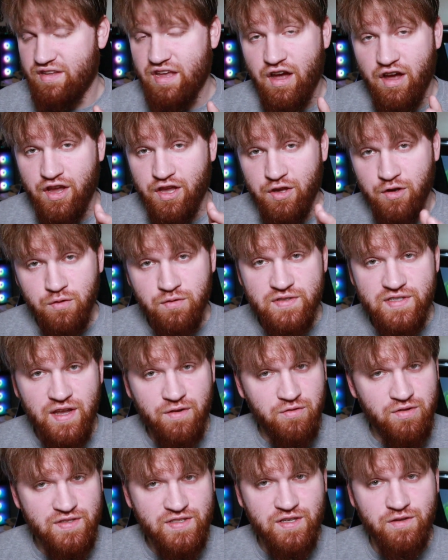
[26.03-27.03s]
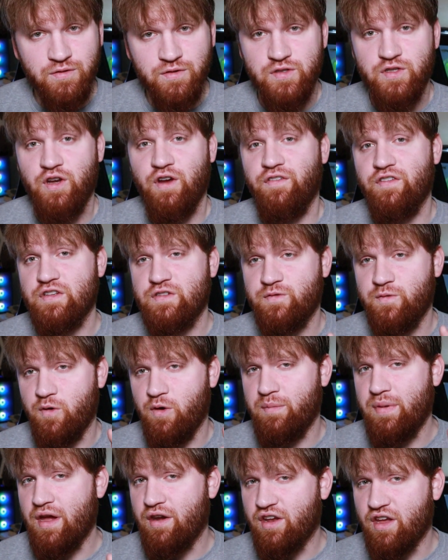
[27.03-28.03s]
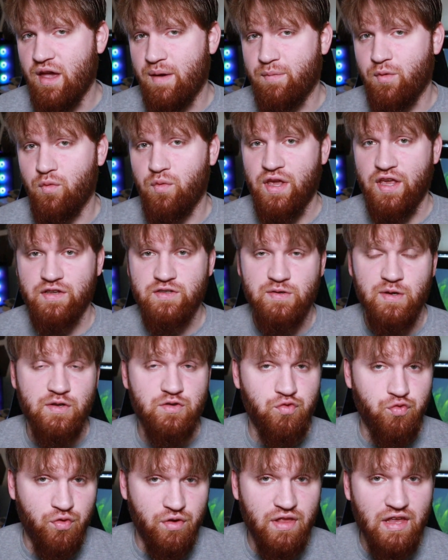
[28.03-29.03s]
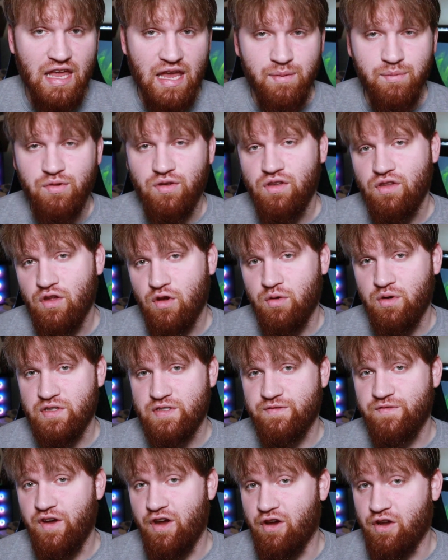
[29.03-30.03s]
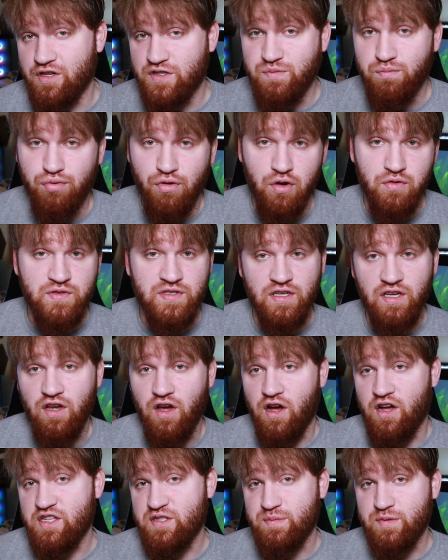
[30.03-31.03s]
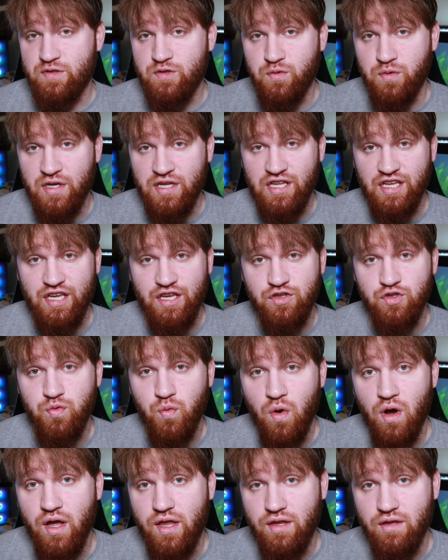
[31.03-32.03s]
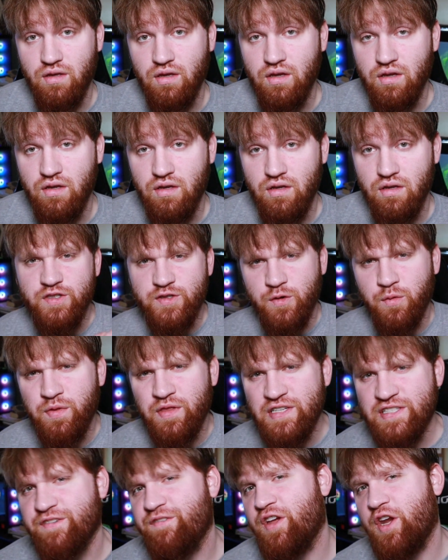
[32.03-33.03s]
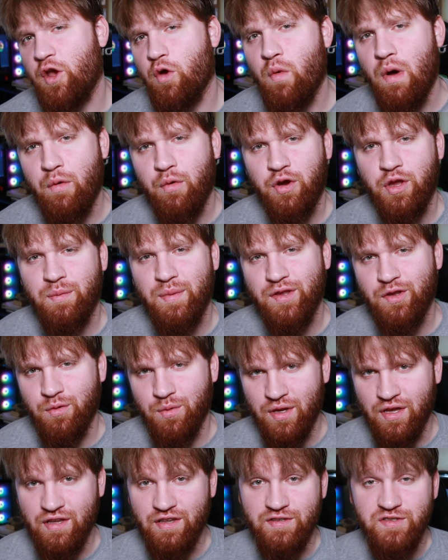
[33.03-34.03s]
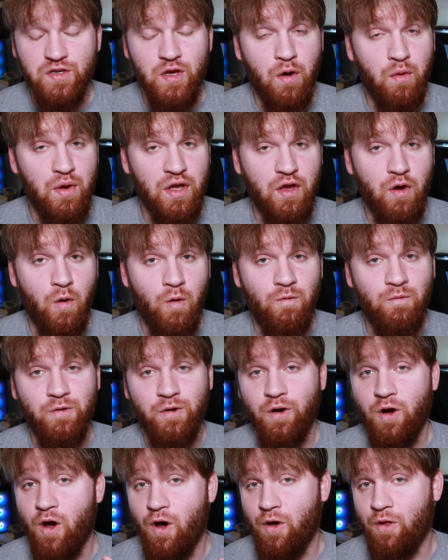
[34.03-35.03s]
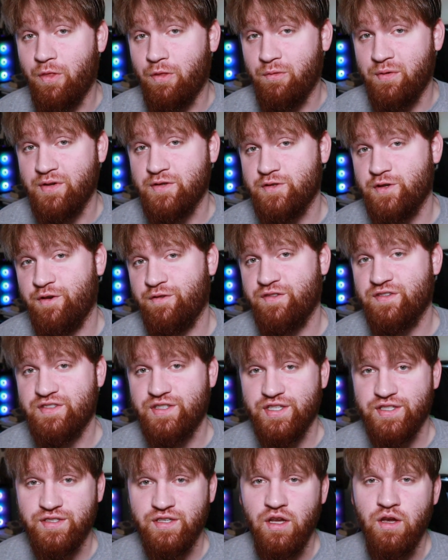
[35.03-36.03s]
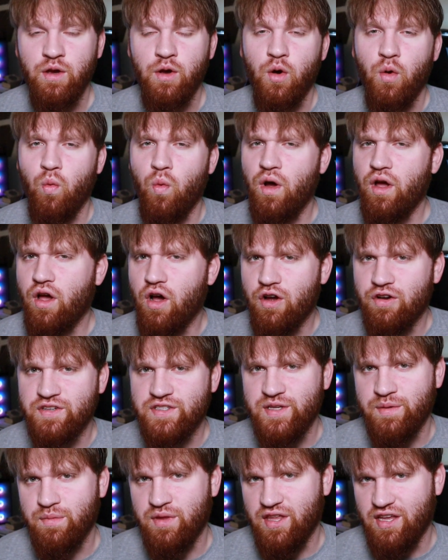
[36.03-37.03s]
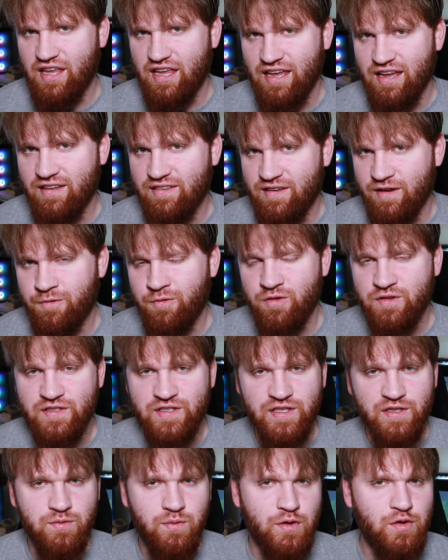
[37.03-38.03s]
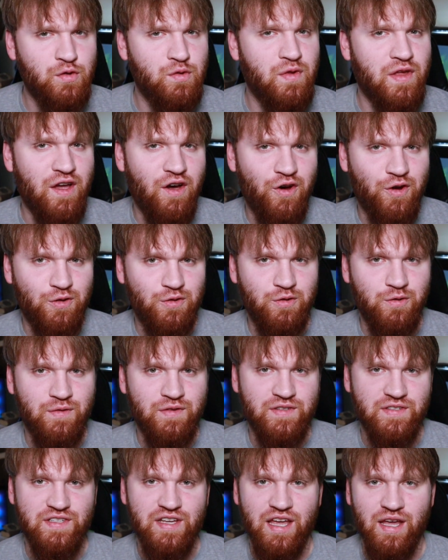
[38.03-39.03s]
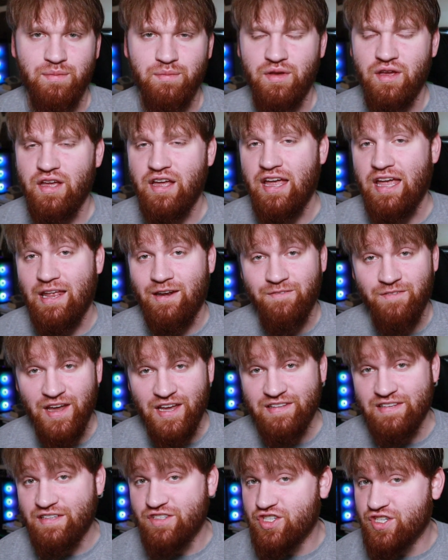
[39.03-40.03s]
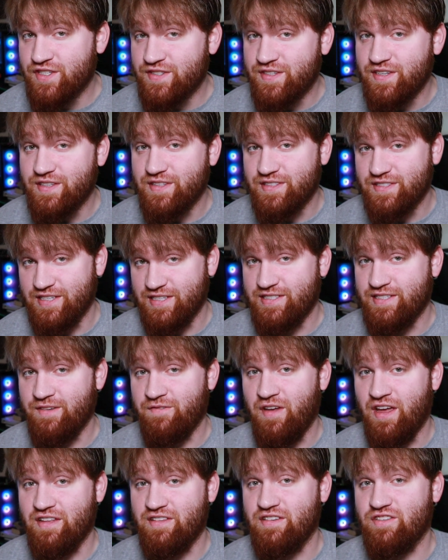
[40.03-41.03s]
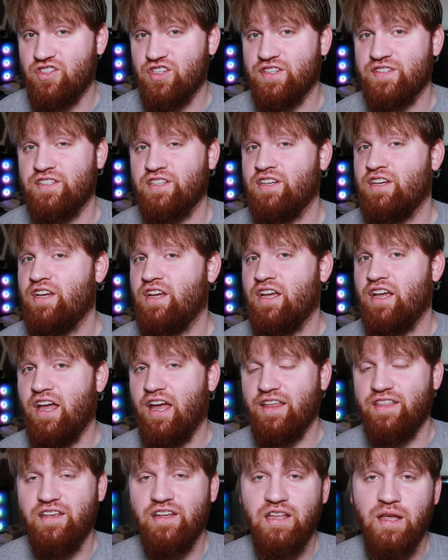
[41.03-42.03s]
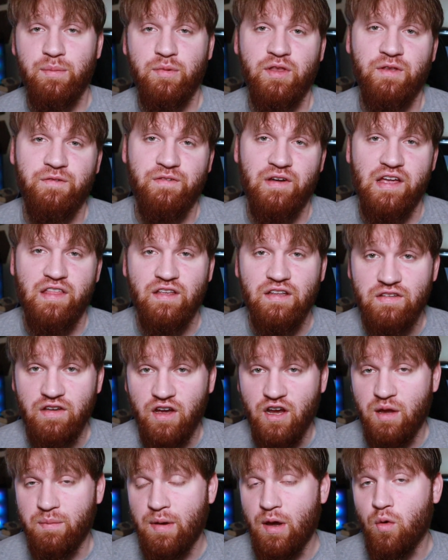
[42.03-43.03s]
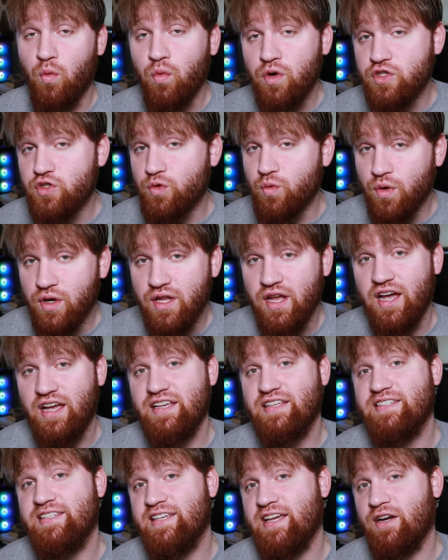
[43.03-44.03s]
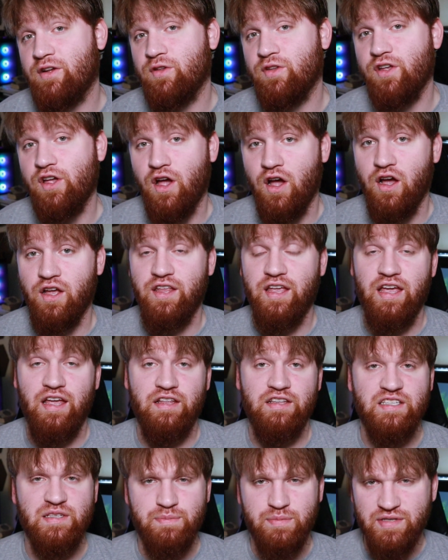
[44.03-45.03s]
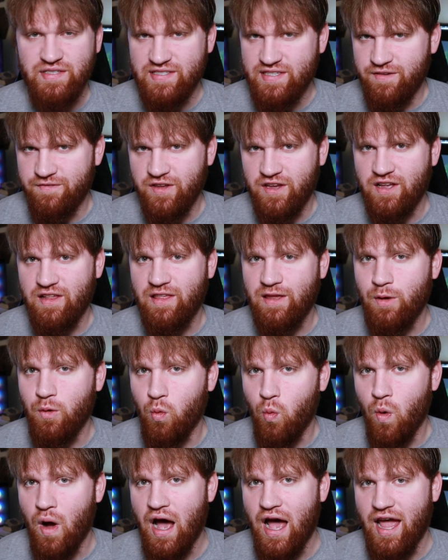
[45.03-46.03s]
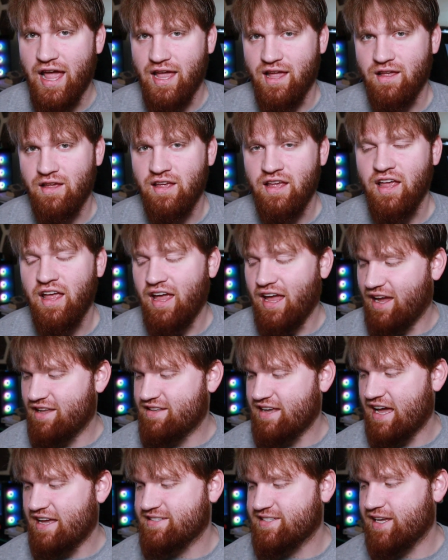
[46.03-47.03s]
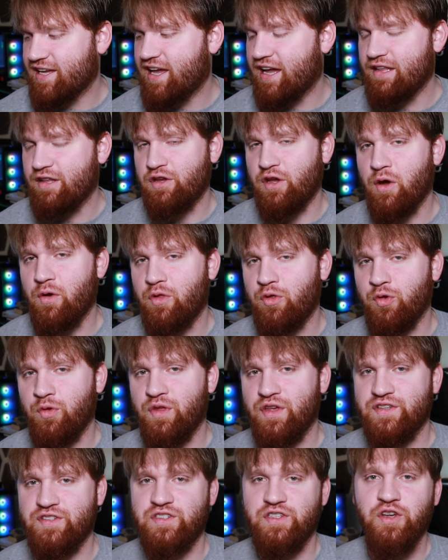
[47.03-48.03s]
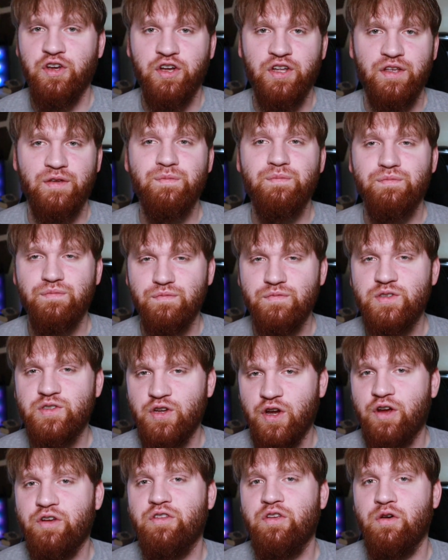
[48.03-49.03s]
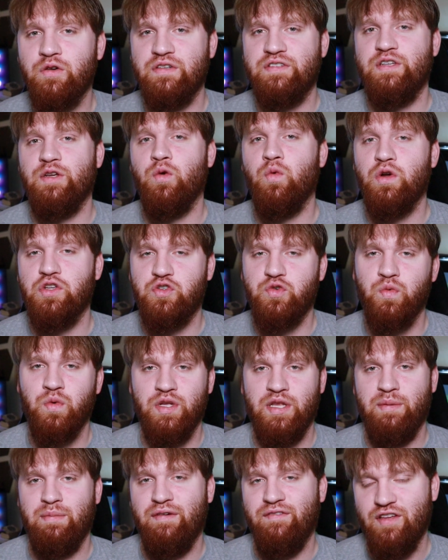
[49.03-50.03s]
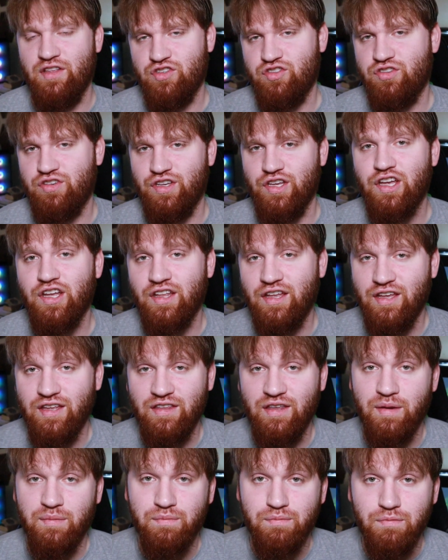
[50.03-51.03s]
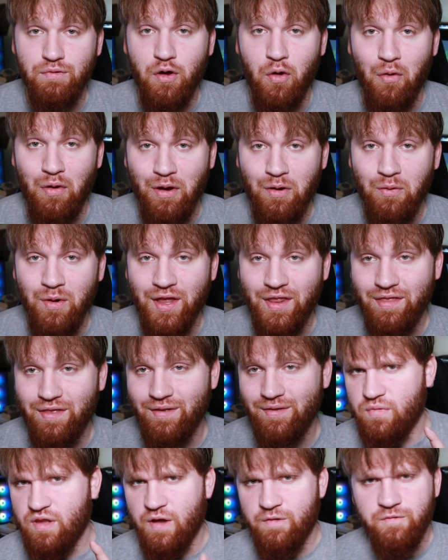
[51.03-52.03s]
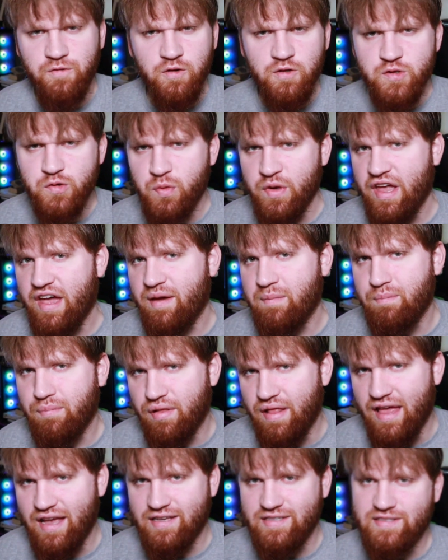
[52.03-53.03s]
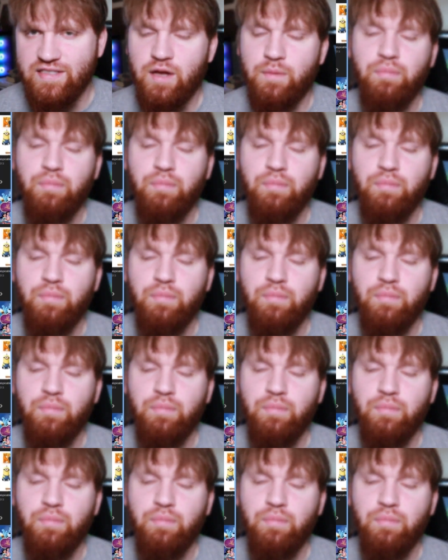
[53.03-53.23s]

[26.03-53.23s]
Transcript: Now, I used every single service for about a couple weeks, so I was really able to notice various pros and cons between each one. So in this video, what we're going to be doing is going over all three services. What are some of the key differences? What do they all do the same? Advantages, disadvantages, and then I'm going to finally talk about which one I settled on and specifically why. And as I kind of go through this, you're going to start noticing which one I'm eventually going to end up going with. Now first we have Plex.